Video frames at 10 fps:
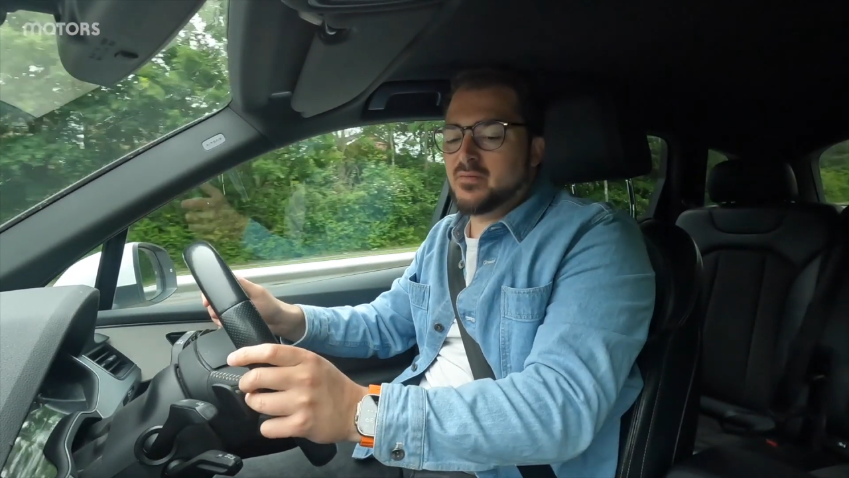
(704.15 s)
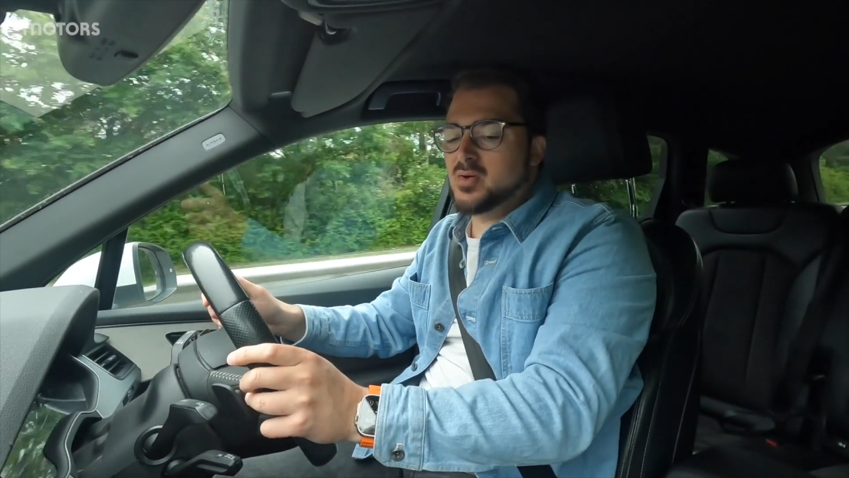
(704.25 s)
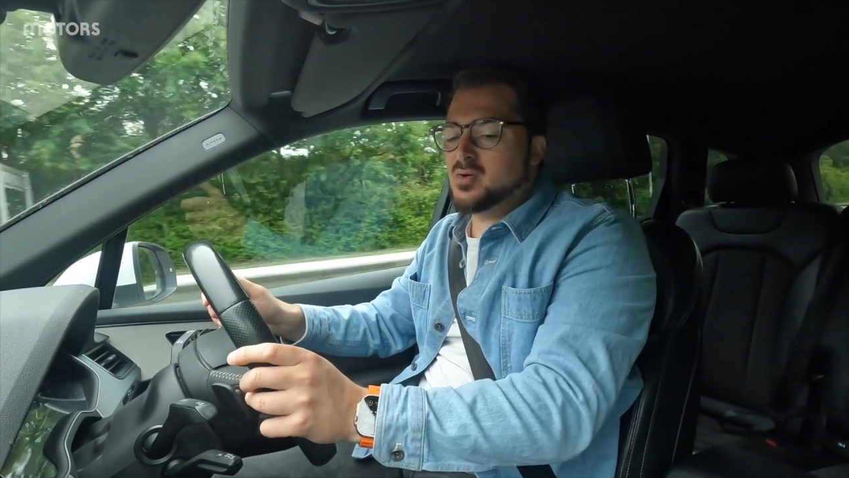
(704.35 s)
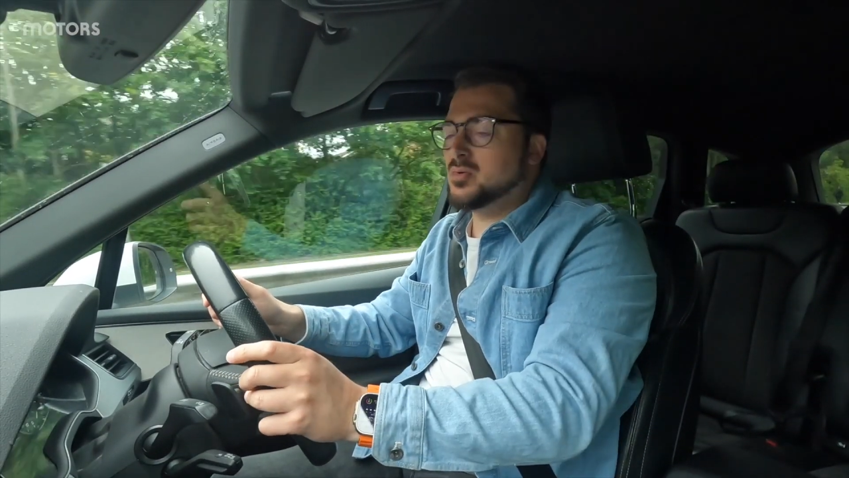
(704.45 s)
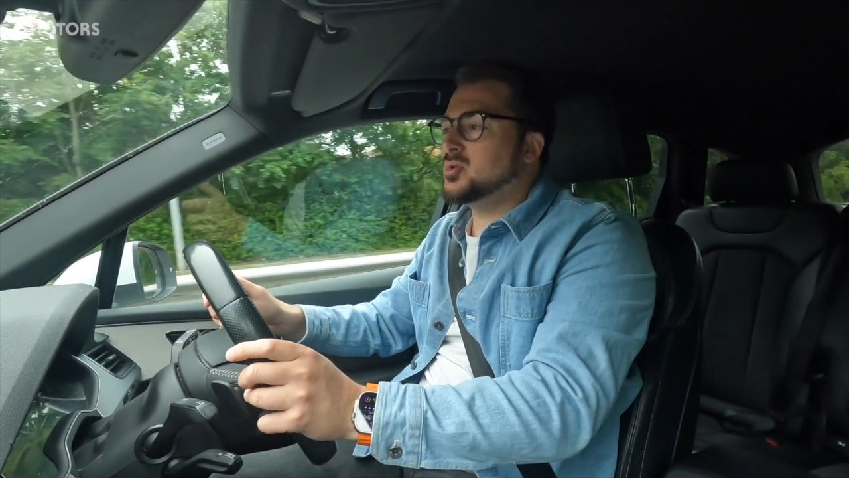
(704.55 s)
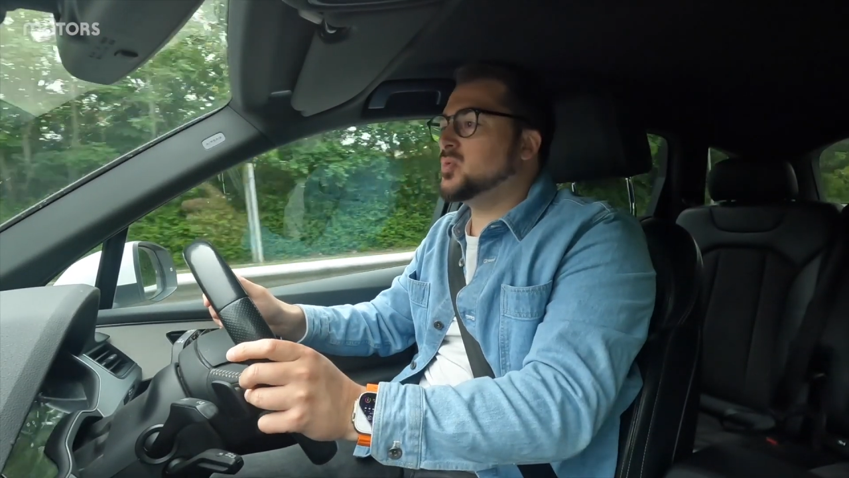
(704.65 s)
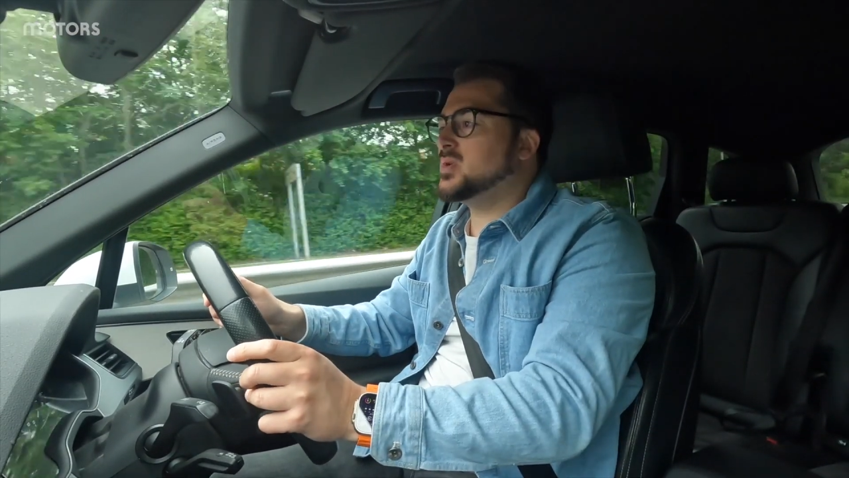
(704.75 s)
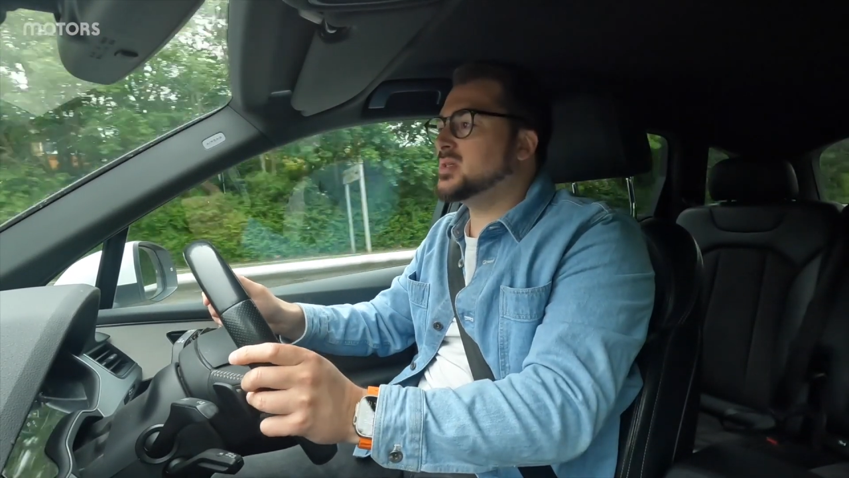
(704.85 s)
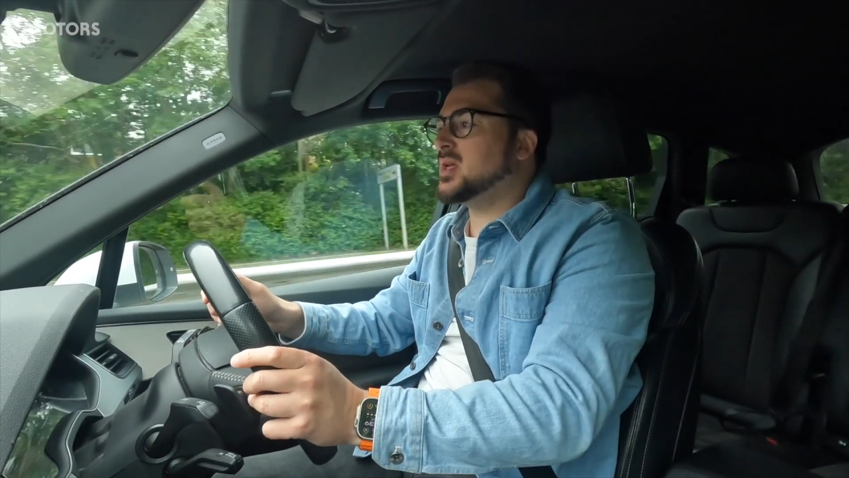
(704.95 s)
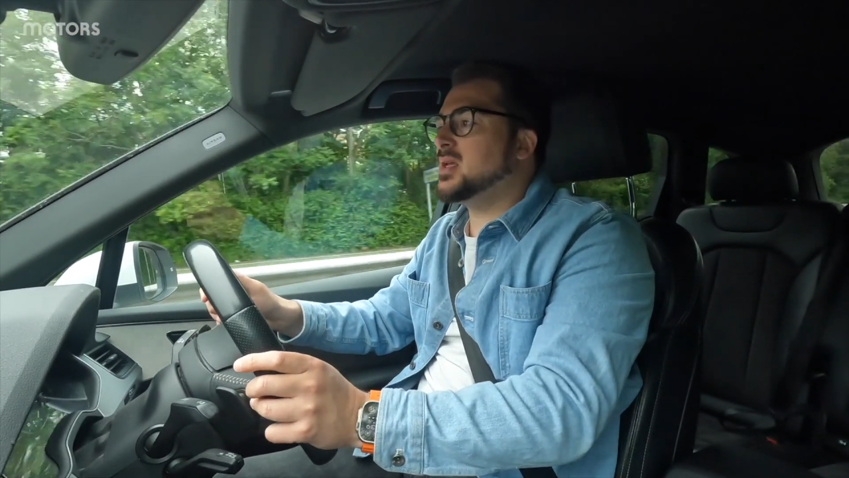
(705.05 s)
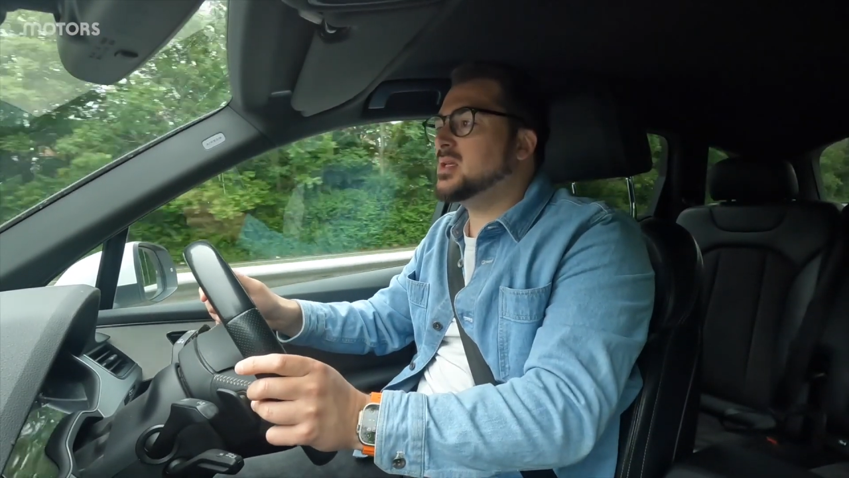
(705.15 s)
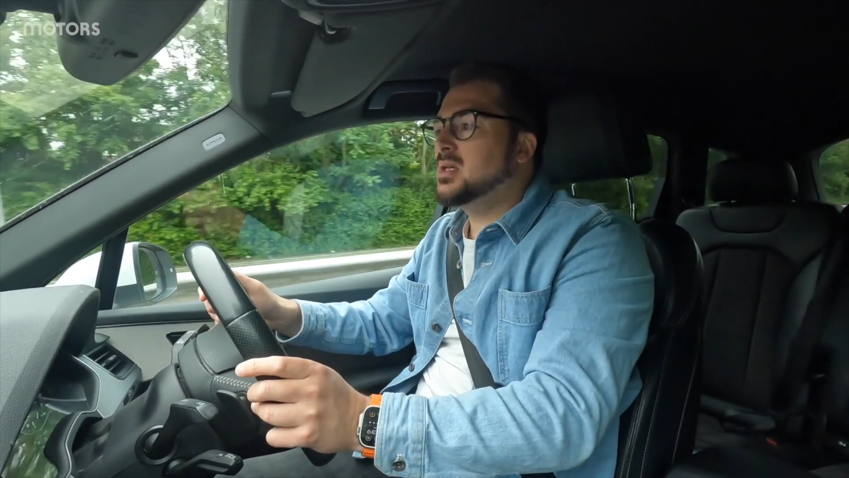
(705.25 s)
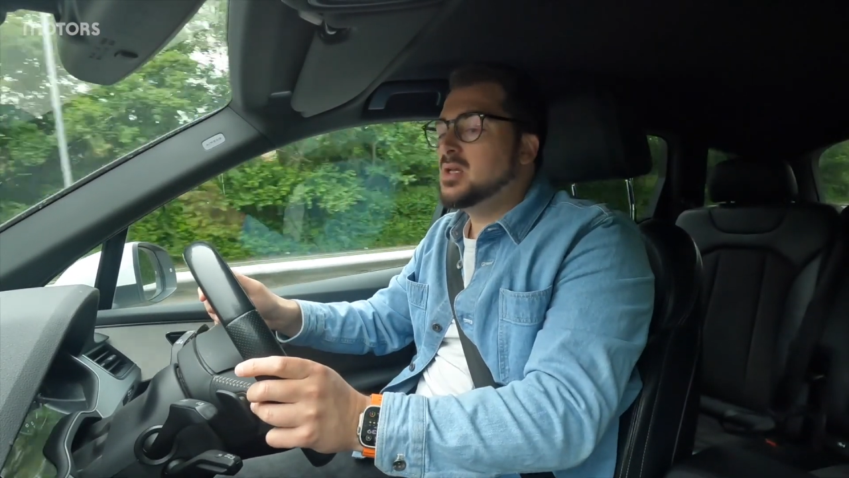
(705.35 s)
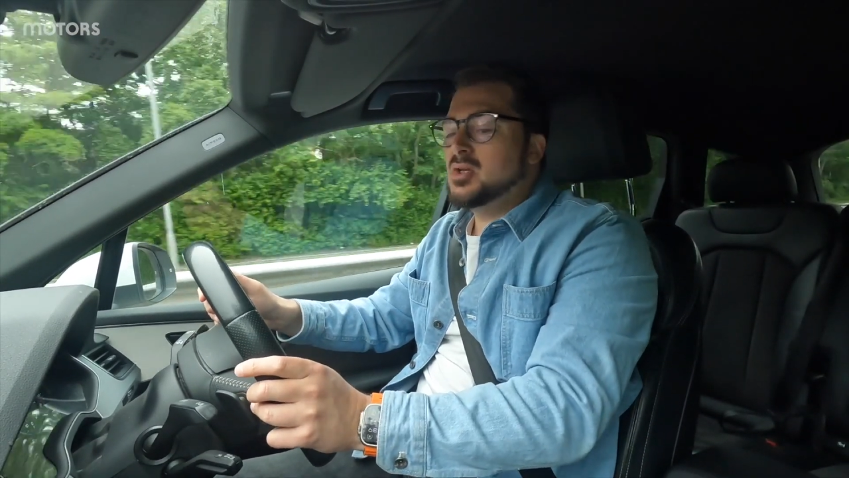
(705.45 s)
feel, shall we say.